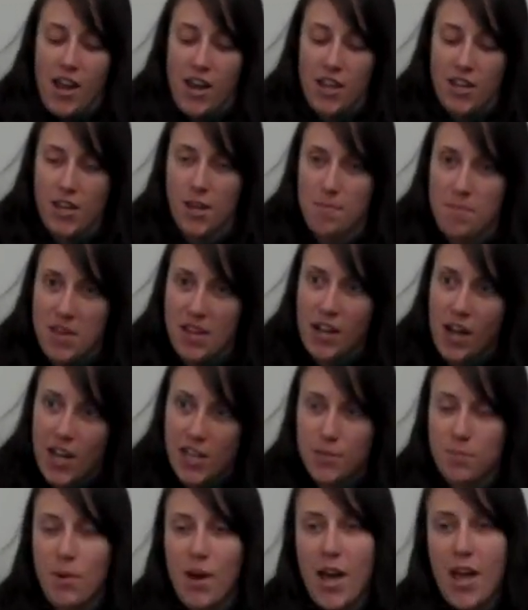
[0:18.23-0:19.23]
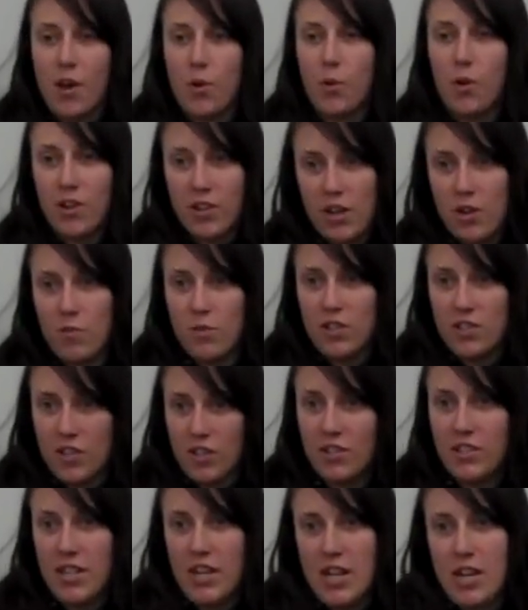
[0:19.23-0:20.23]
And it can be caused by or it can
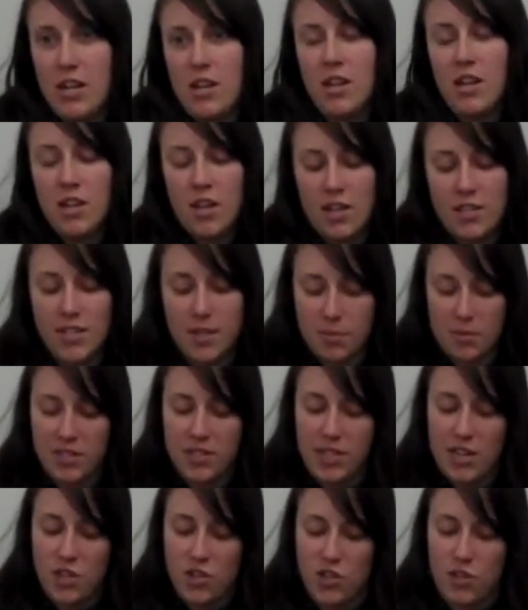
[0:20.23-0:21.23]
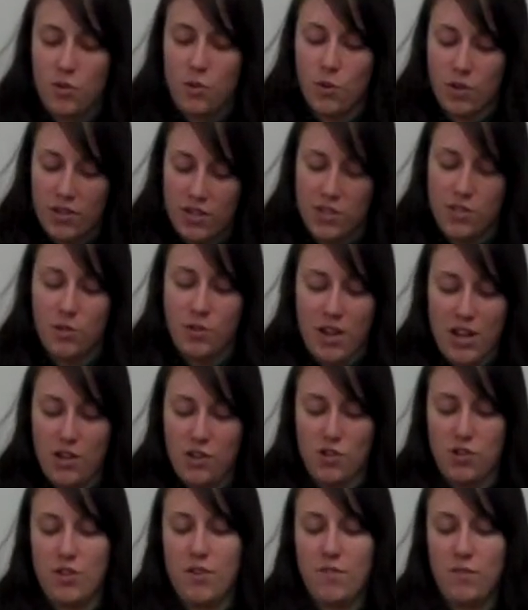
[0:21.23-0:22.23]
result in a subluxation or a
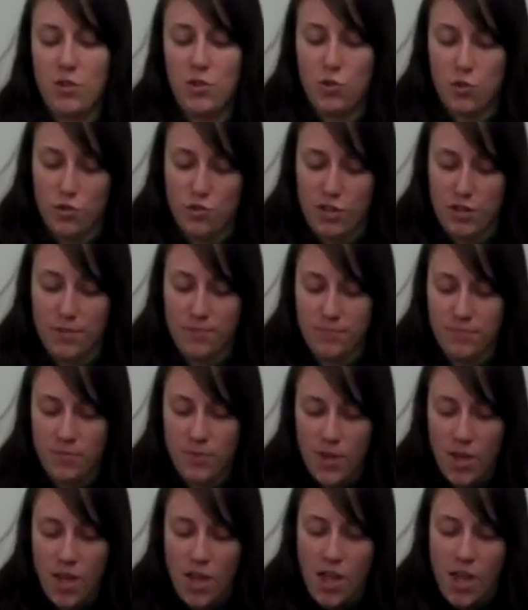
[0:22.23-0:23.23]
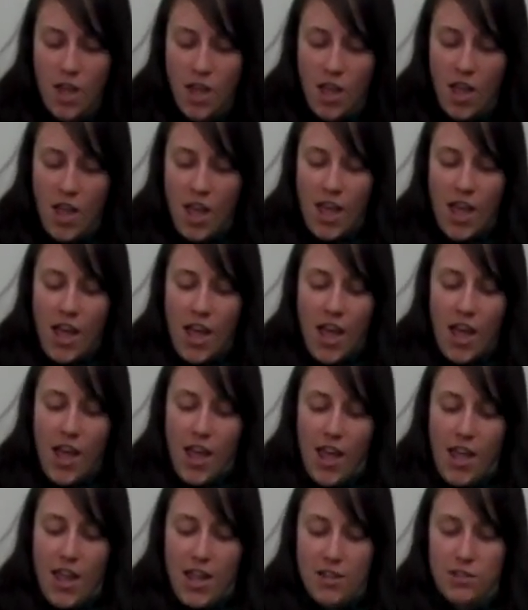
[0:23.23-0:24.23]
dislocation of the shoulder.
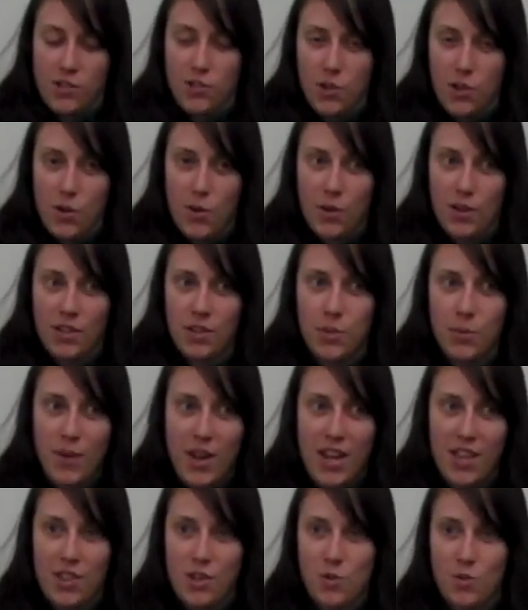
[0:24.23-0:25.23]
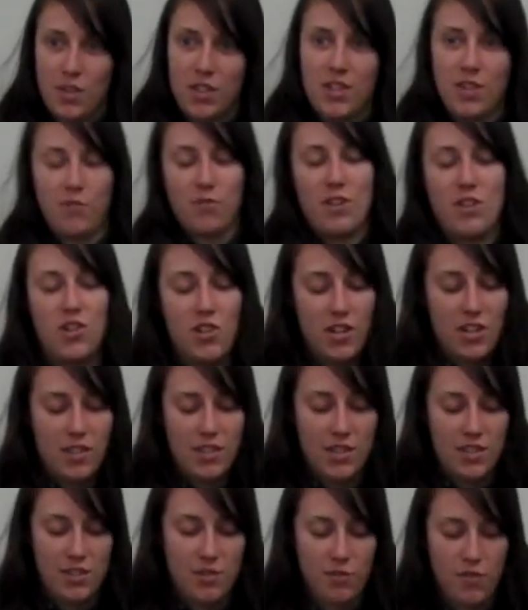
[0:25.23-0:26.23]
And so the way that you really
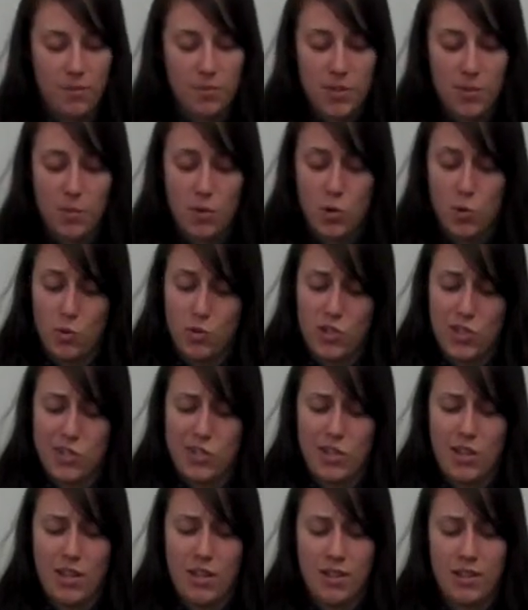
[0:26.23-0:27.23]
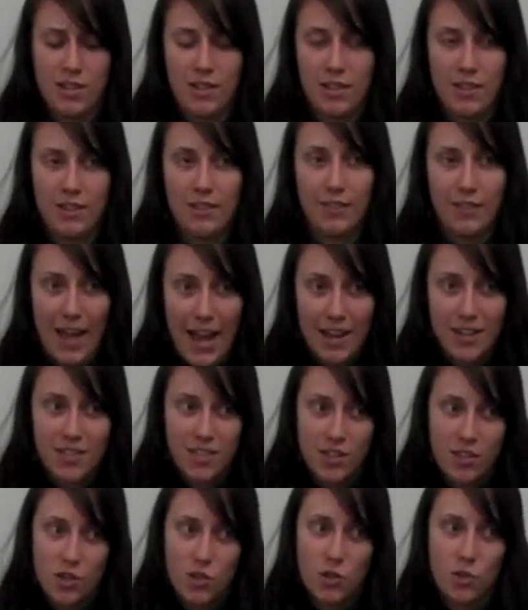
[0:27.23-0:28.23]
differentiate this from someone who's just
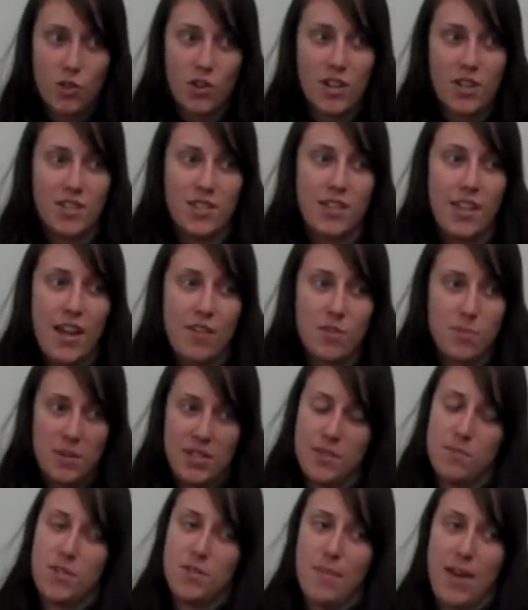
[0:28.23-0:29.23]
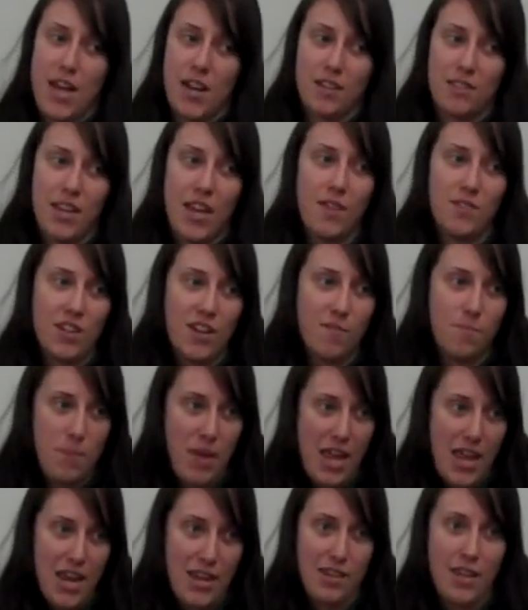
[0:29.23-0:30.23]
lax in their shoulder is that they have to be symptomatic. They have to have
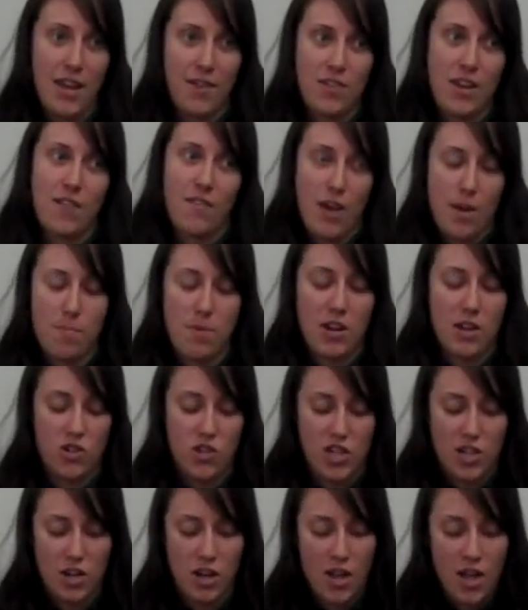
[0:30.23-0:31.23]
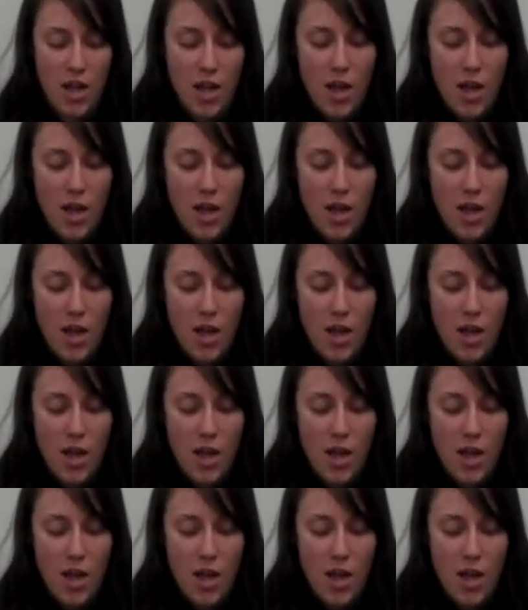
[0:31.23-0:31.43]
pain, they have to have apprehension.